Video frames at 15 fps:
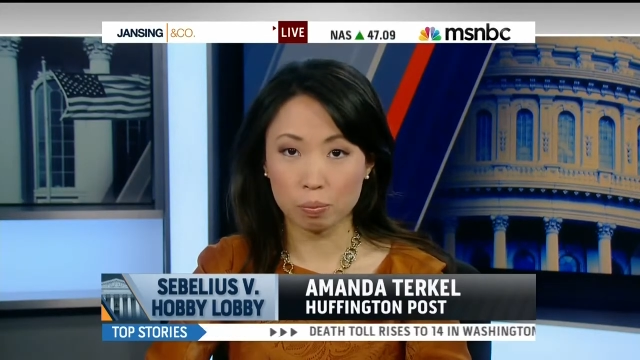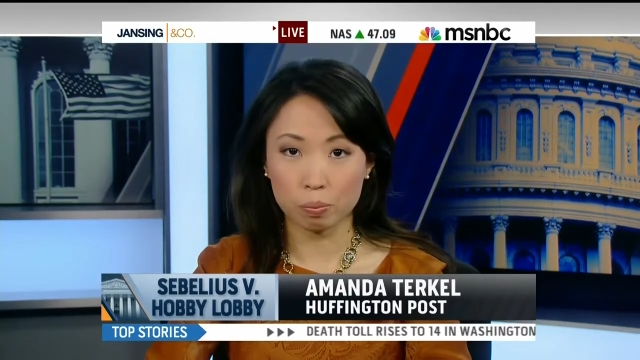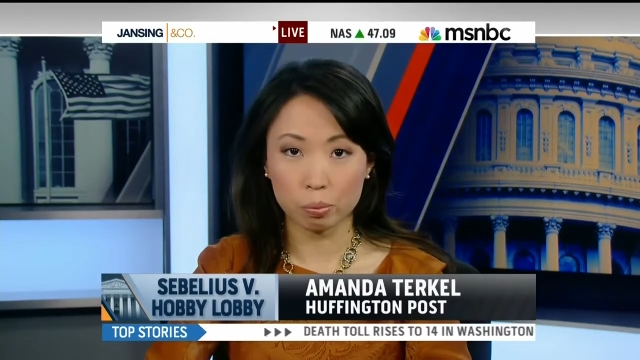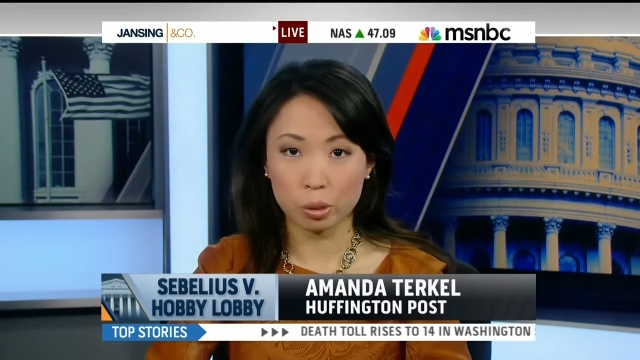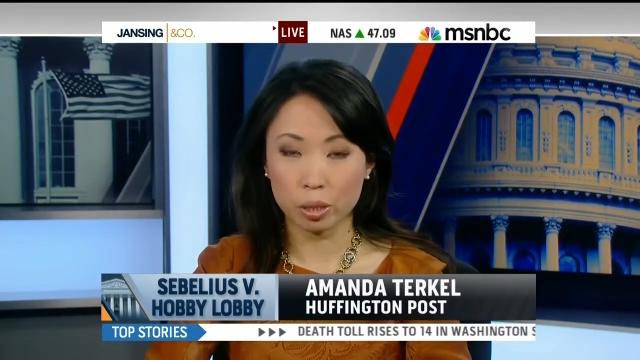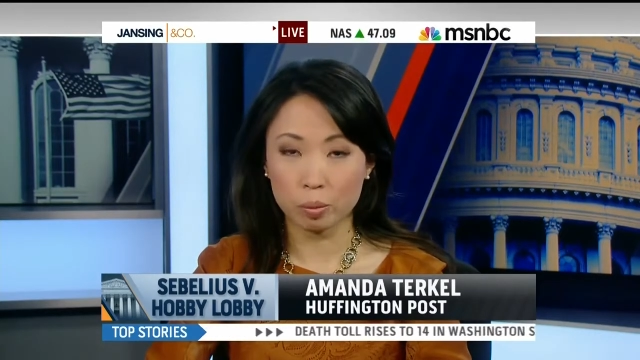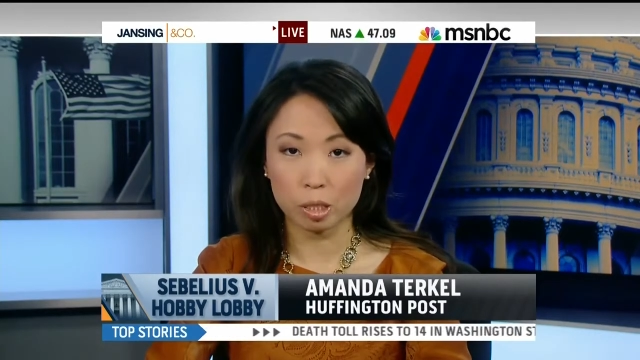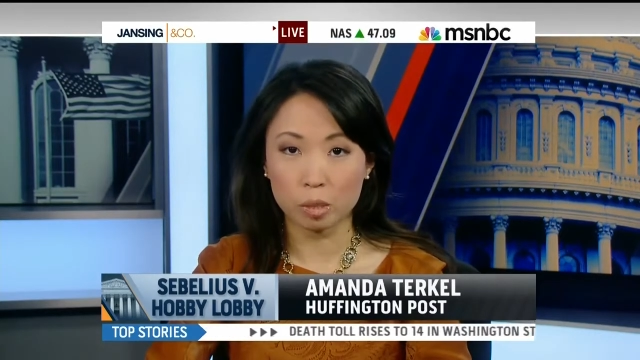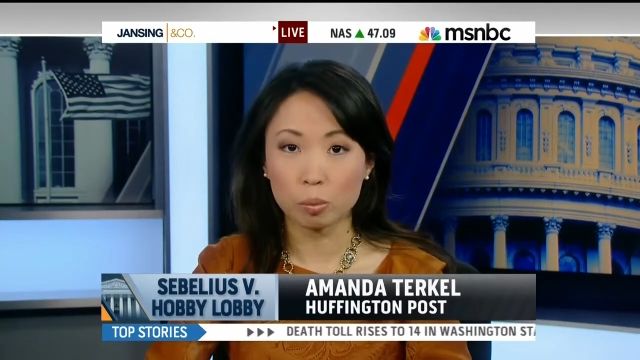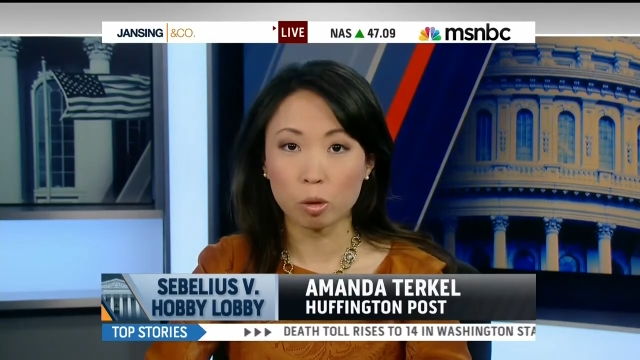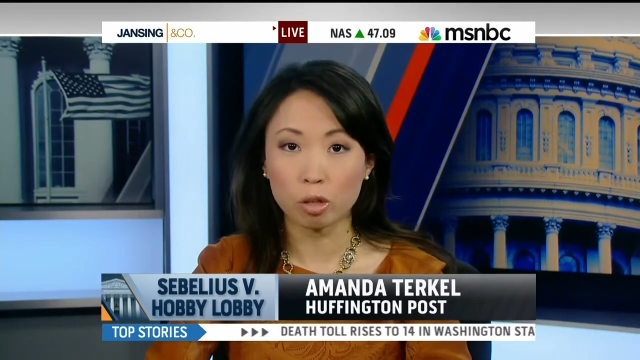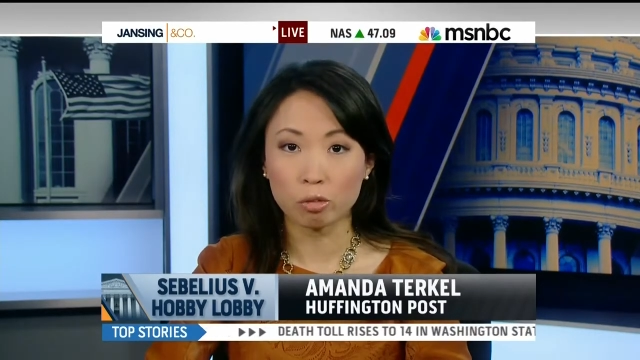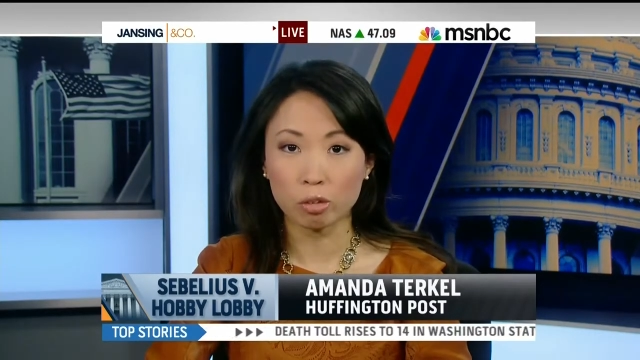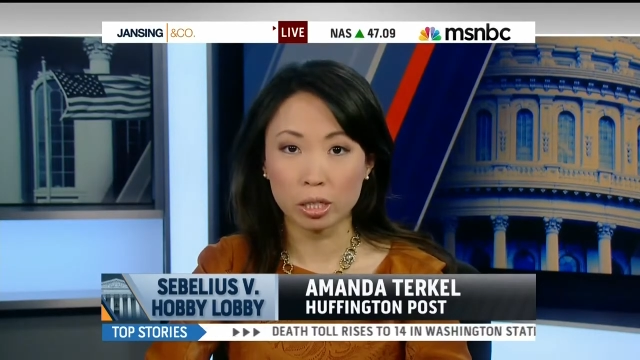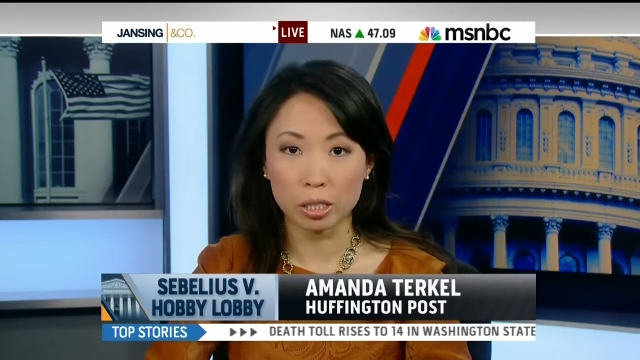pretty much
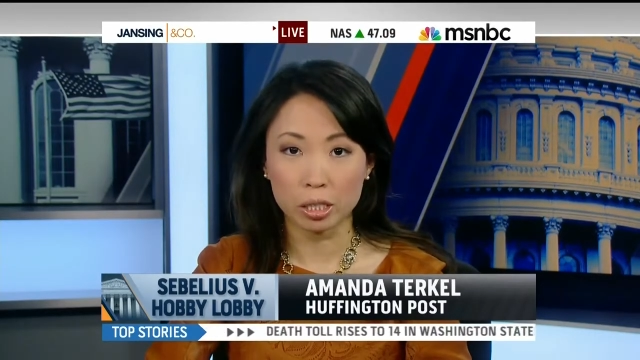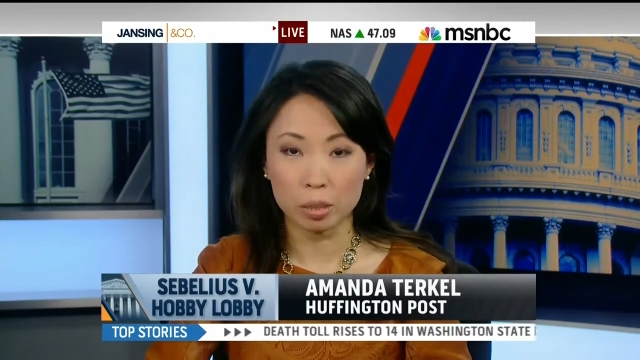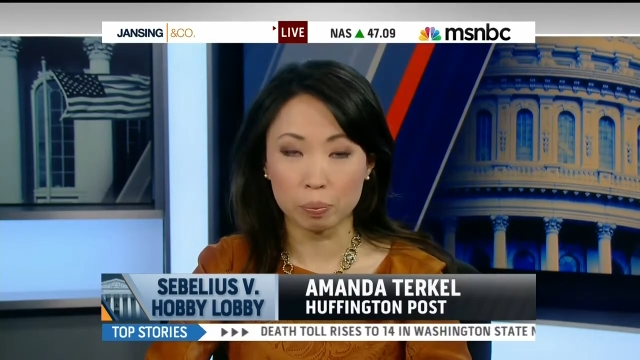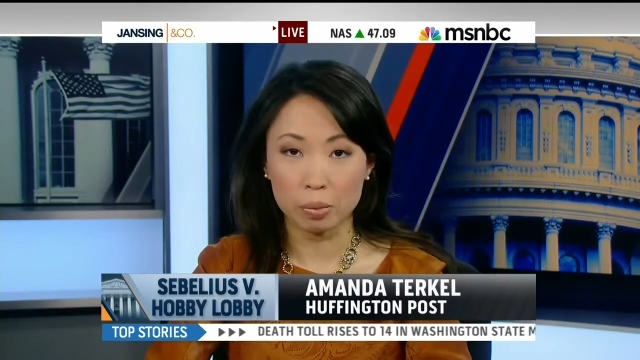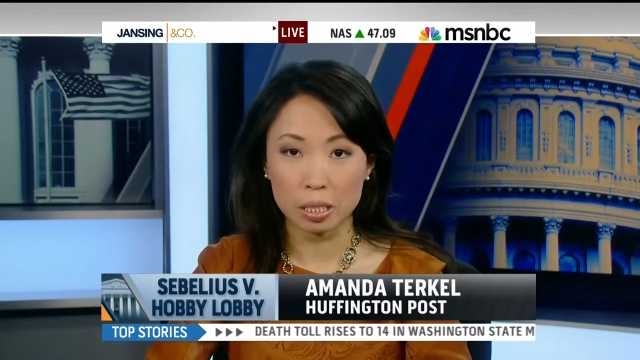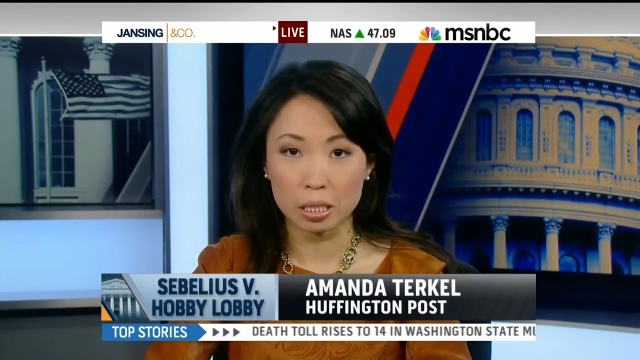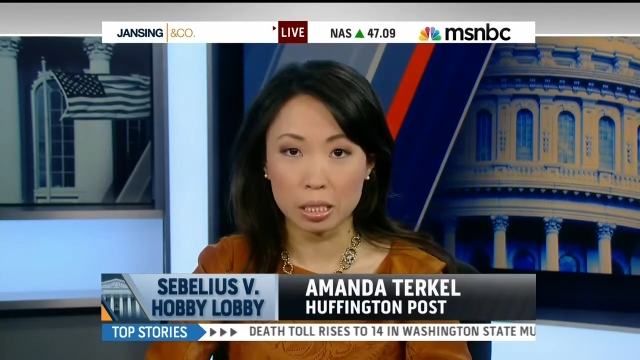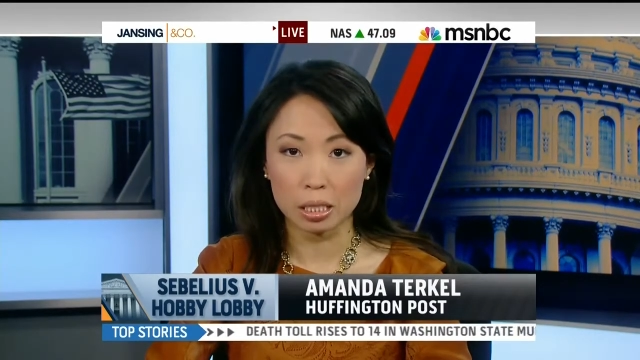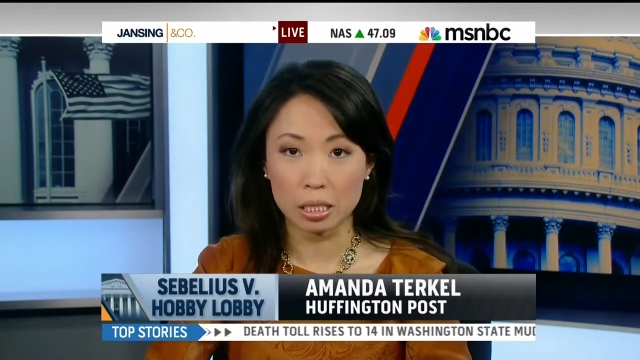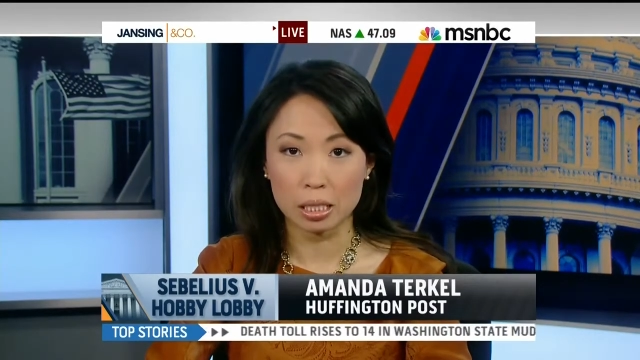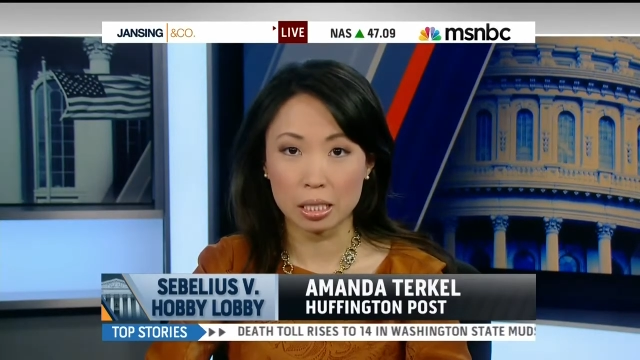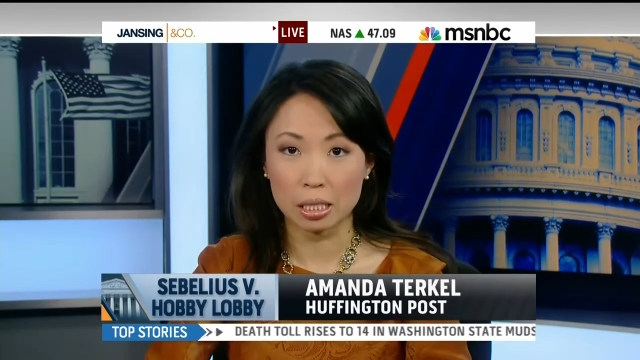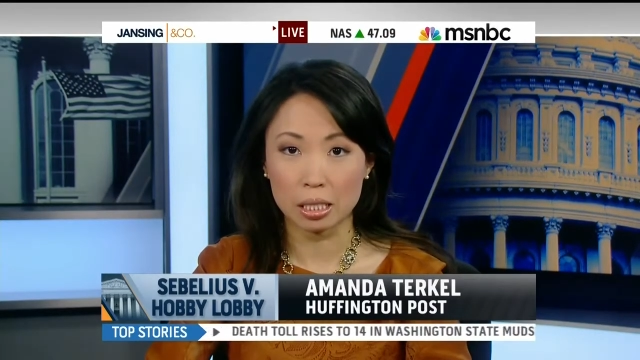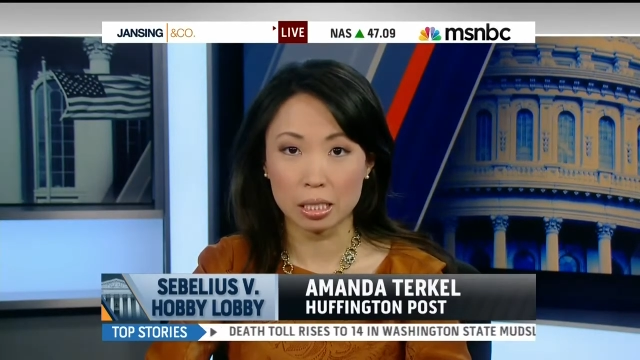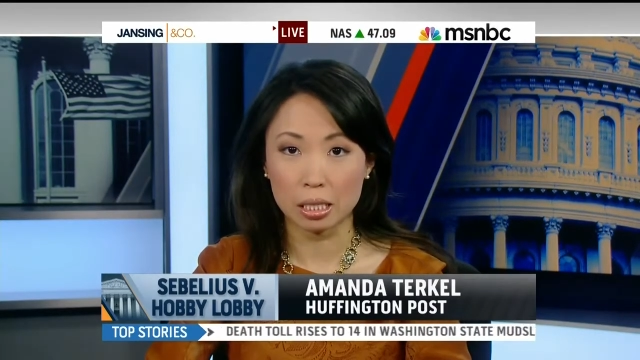more friendly to
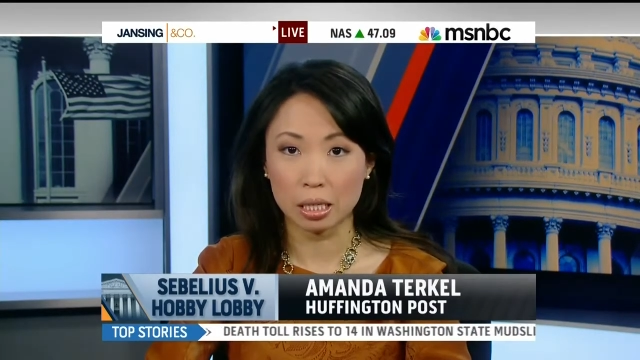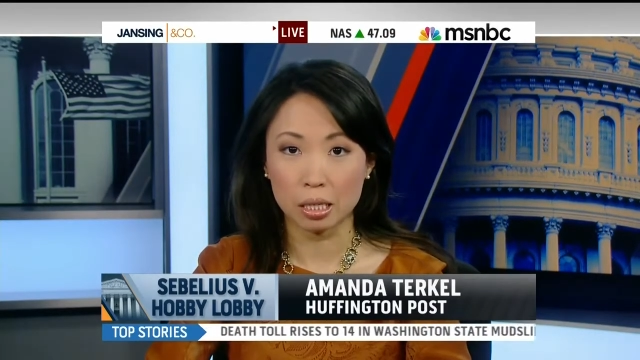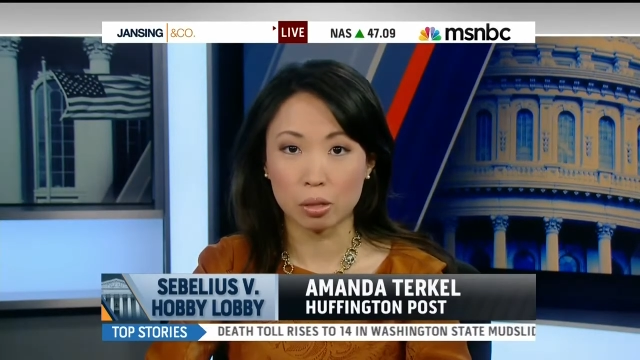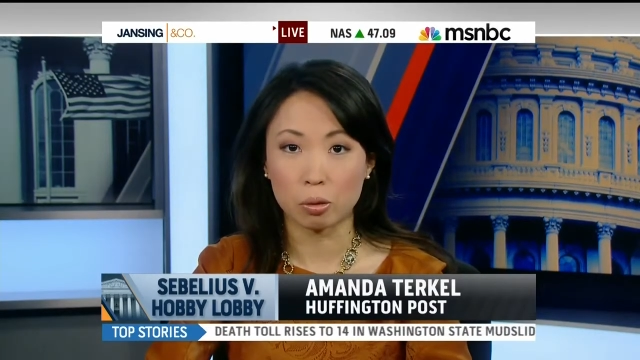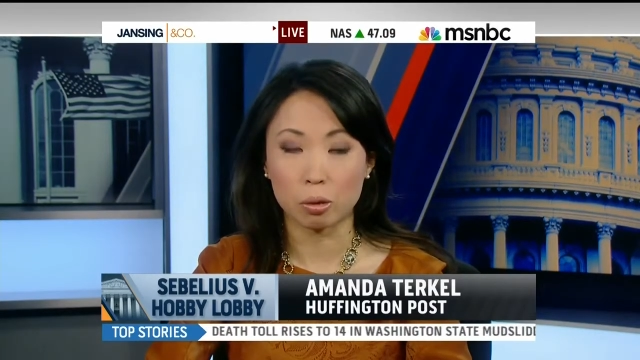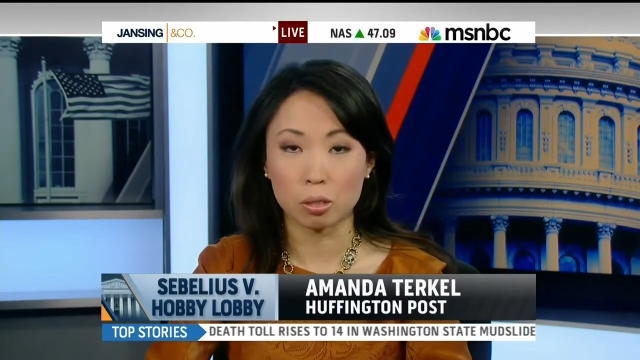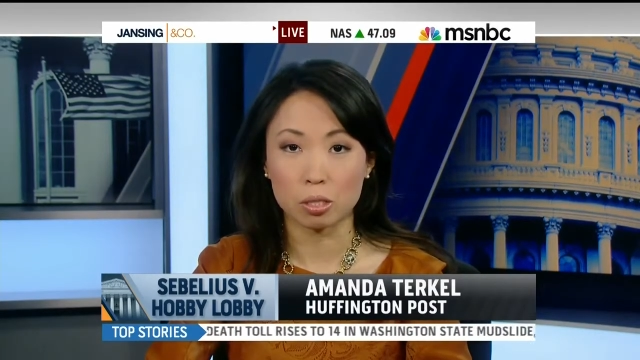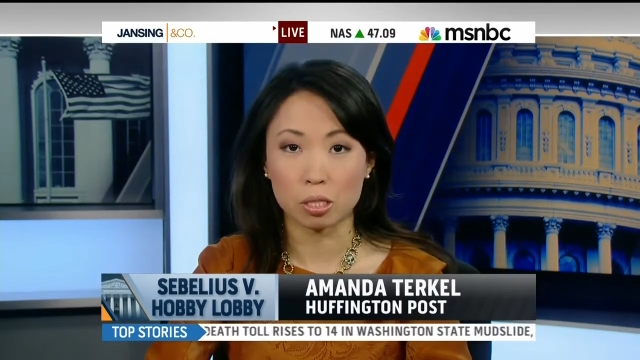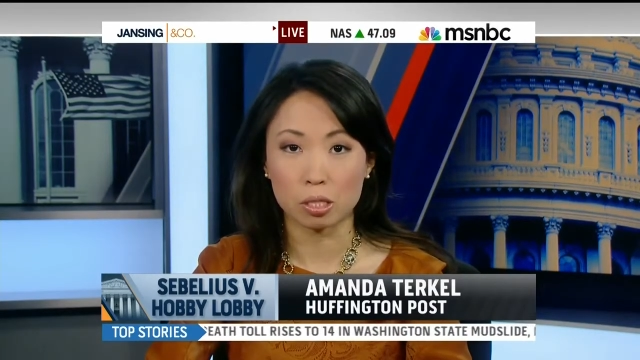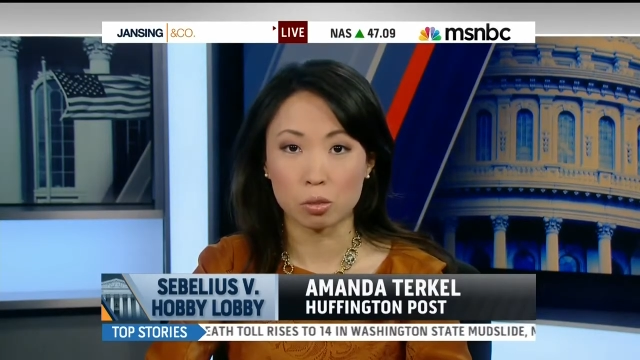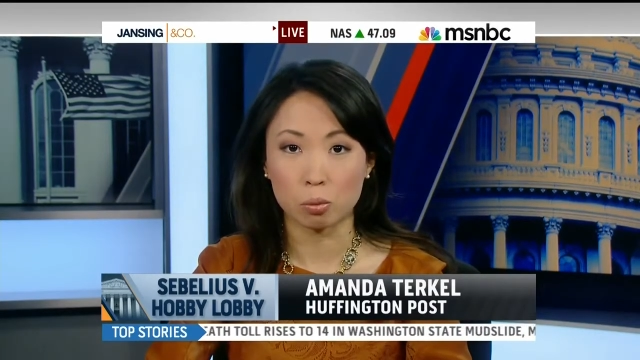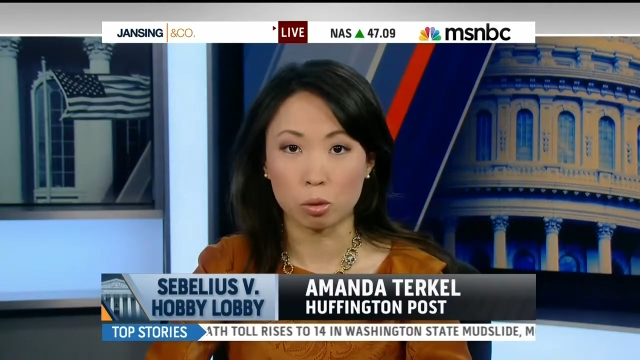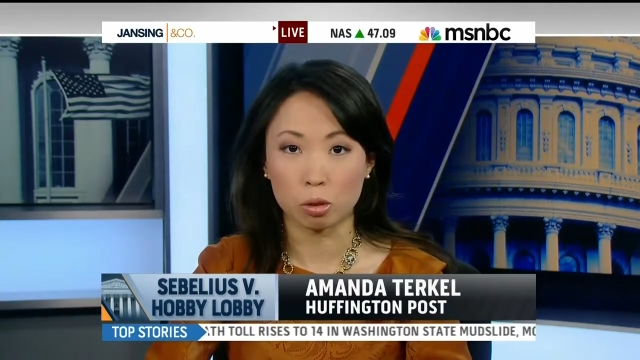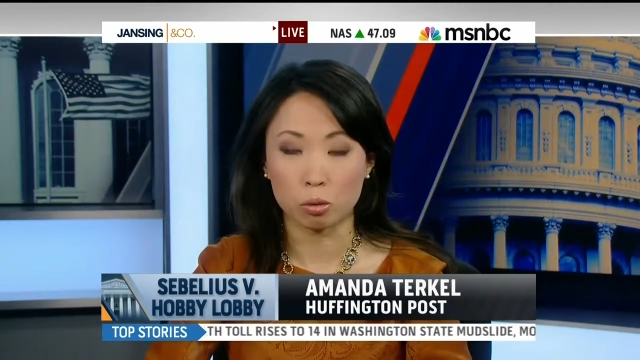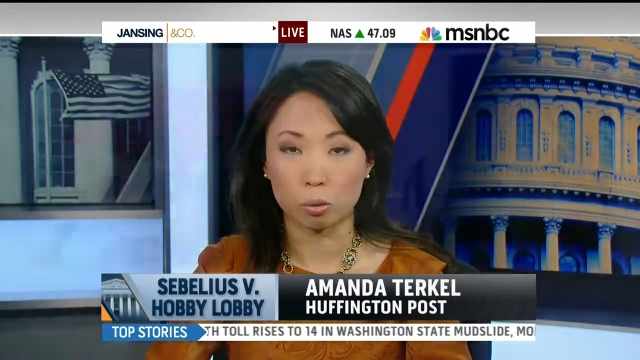businesses since any court since
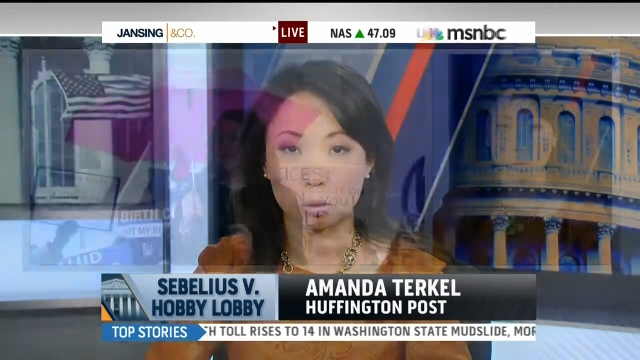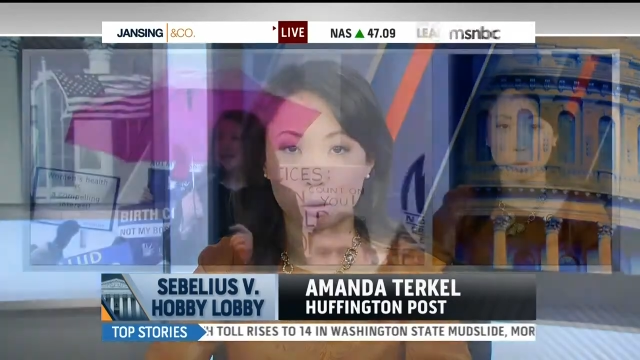World